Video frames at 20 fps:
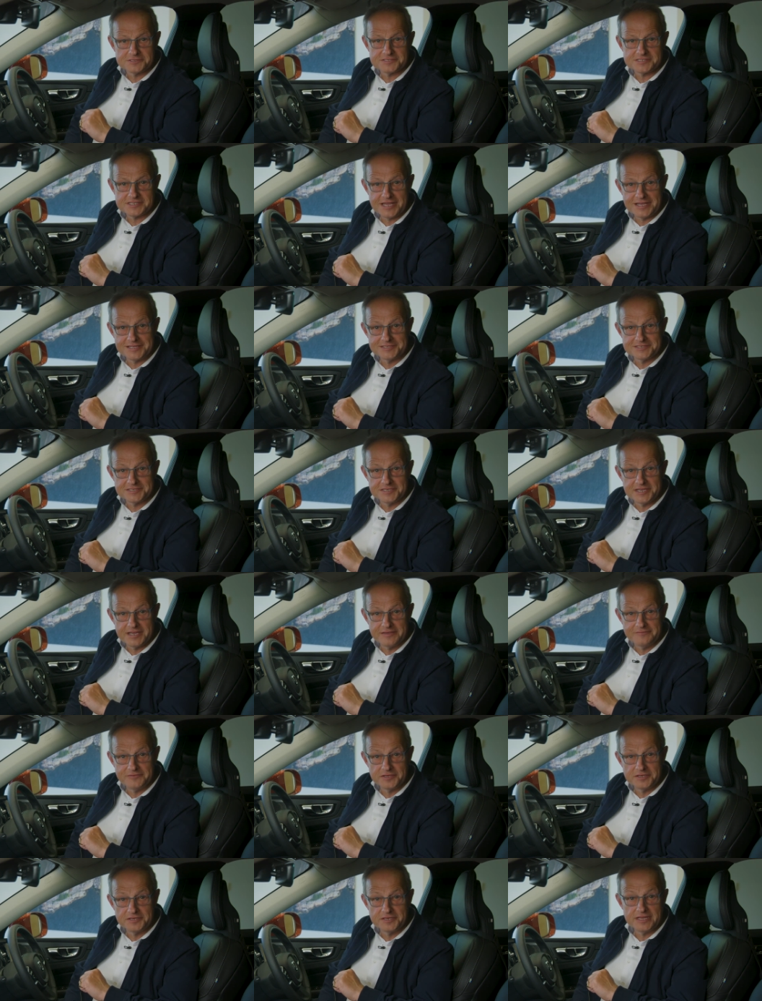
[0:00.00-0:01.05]

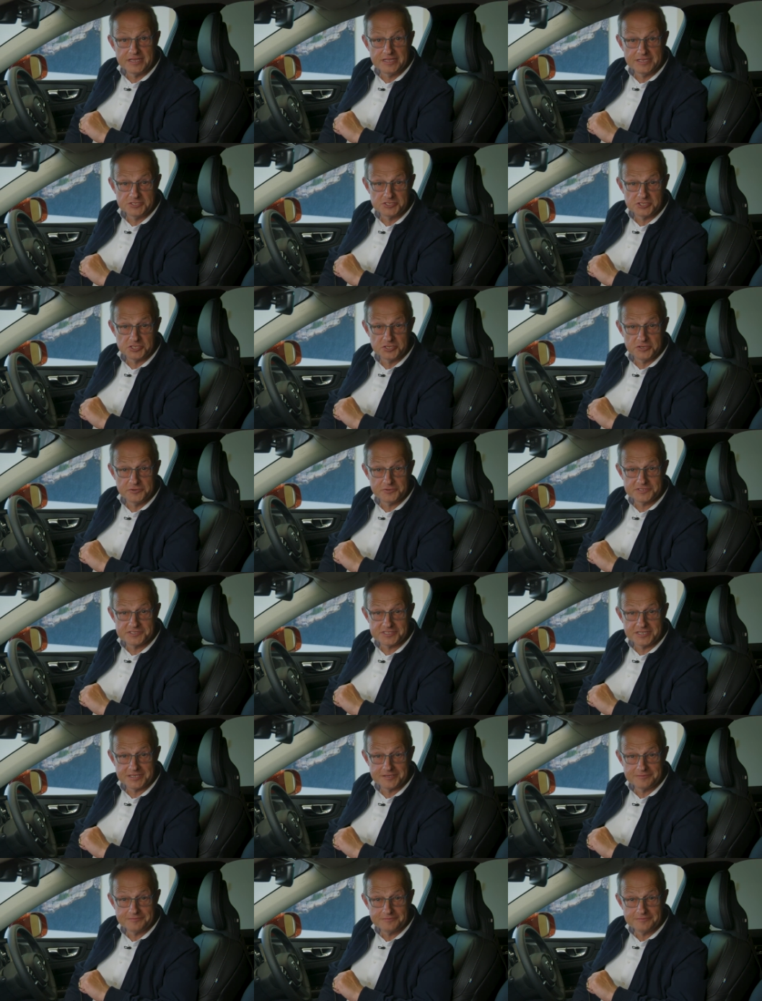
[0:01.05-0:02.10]
Scandinavian
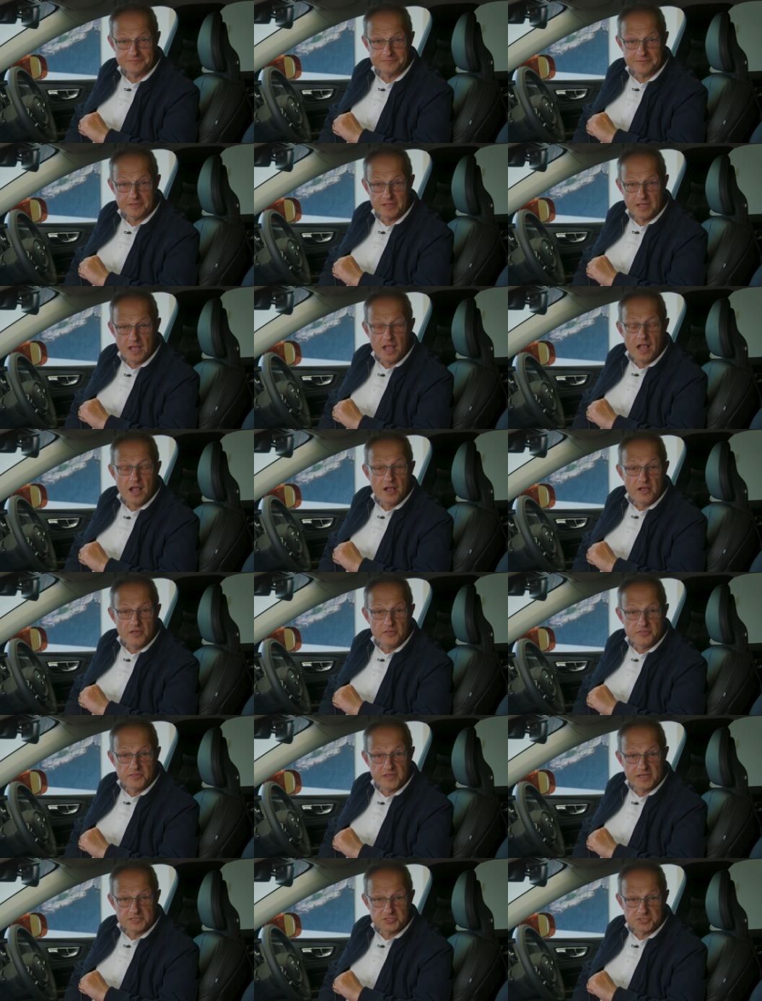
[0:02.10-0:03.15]
ingenuity.
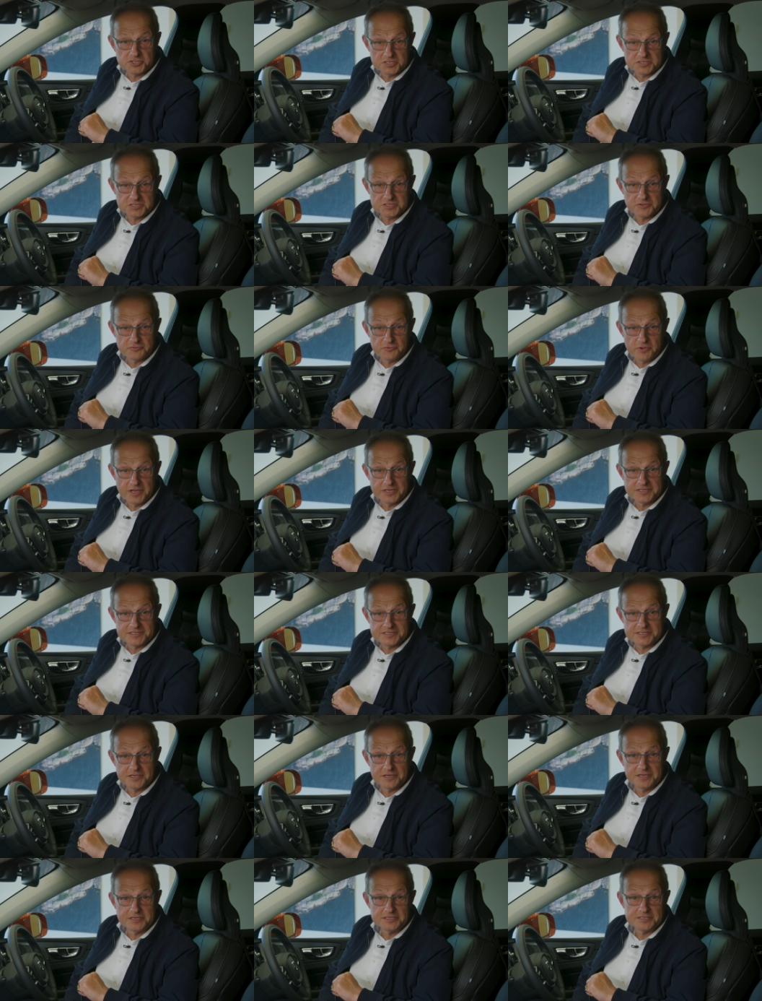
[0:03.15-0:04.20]
They're just the right
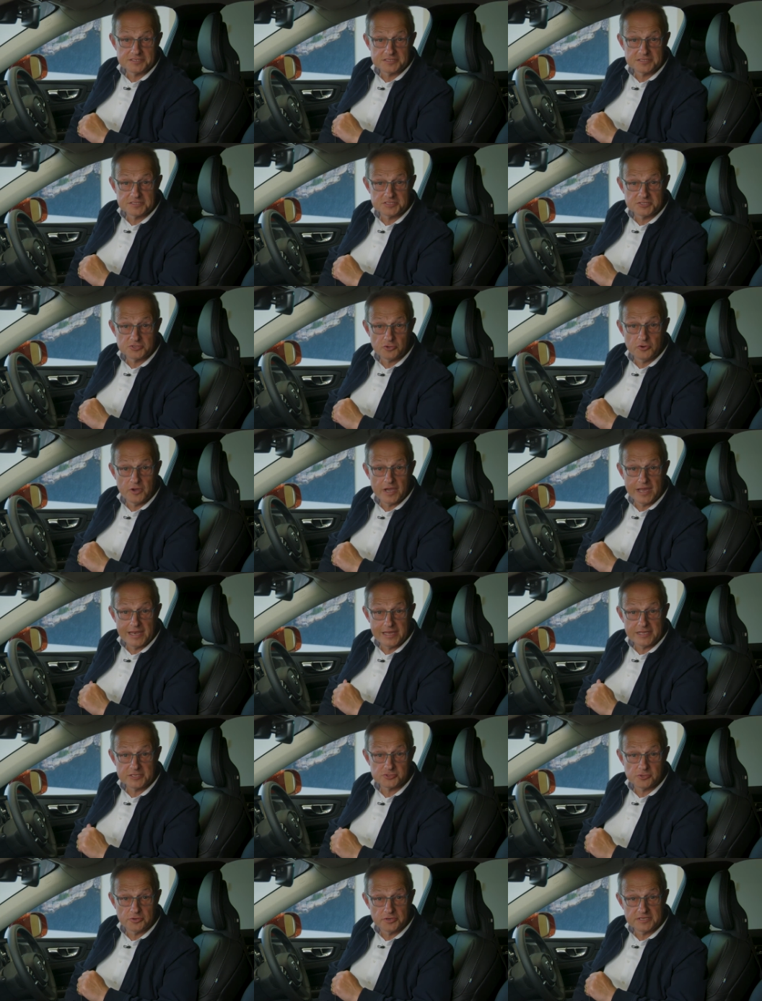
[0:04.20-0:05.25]
size to store
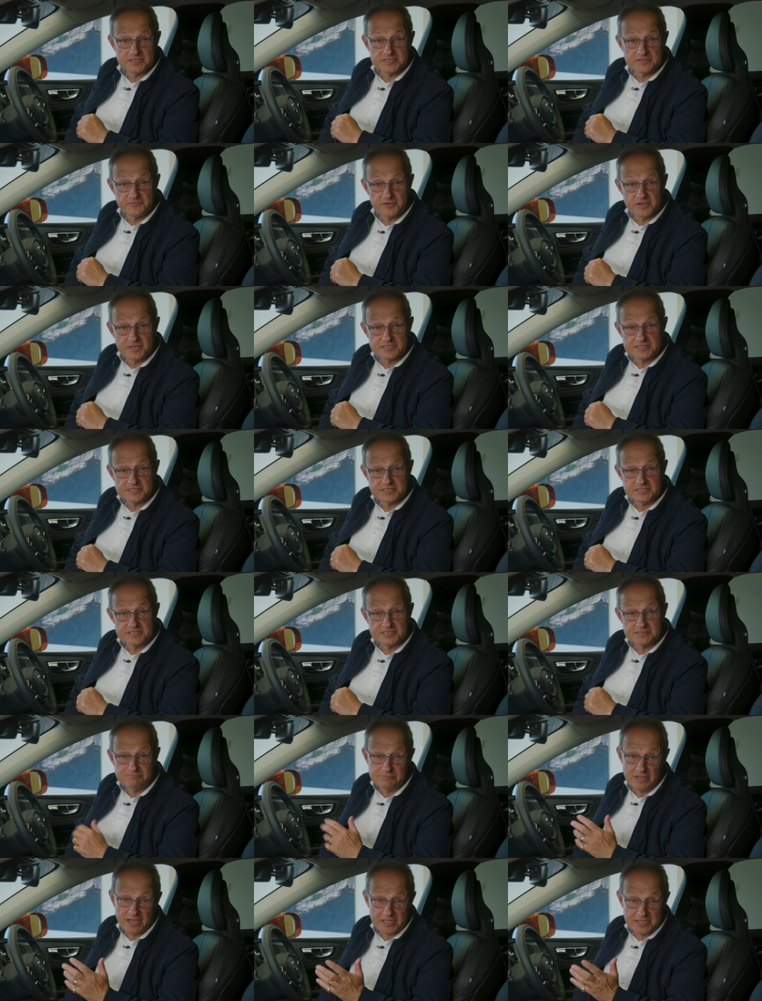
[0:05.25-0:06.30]
electronic devices,
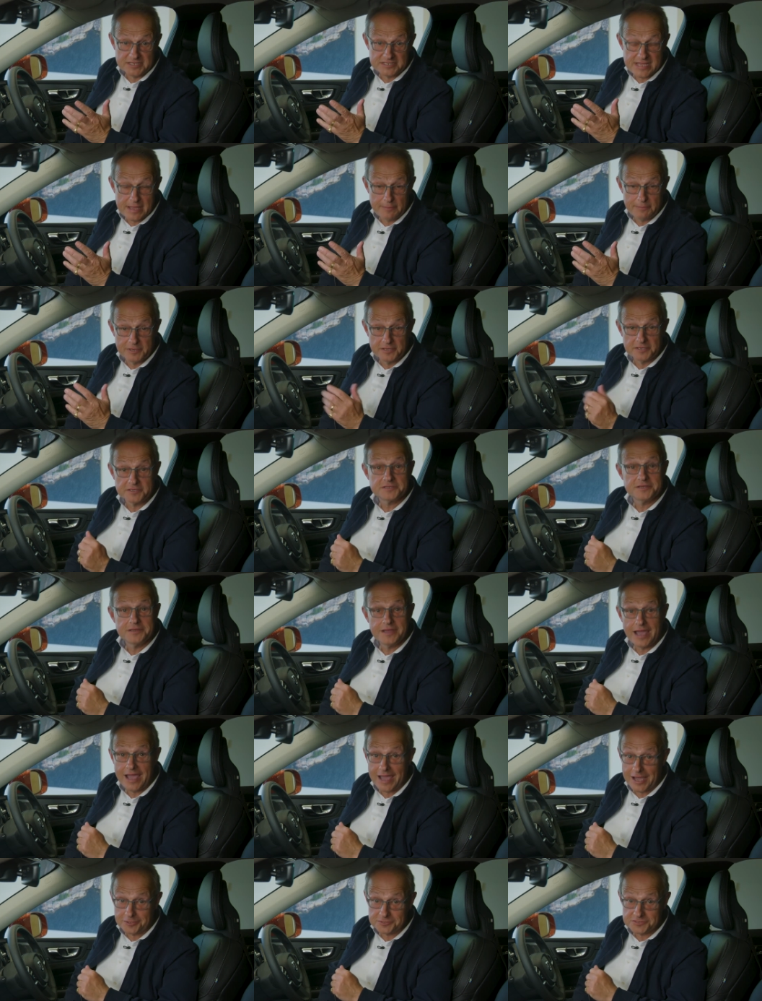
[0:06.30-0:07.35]
like a tablet,
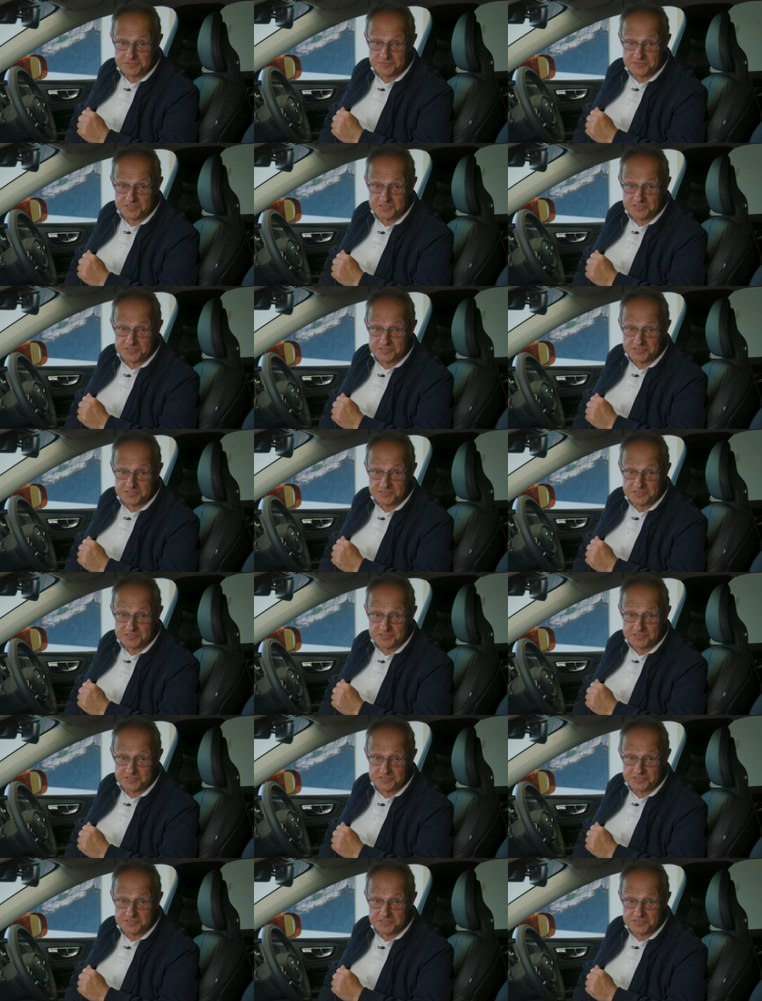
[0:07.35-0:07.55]
out of